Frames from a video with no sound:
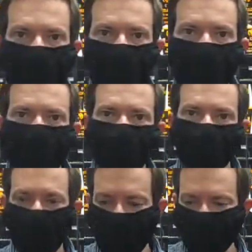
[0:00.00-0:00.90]
And
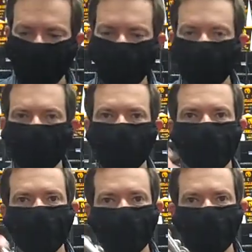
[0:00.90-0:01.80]
what I did,
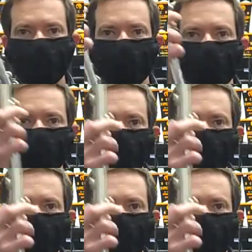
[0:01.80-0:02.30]
flutes, this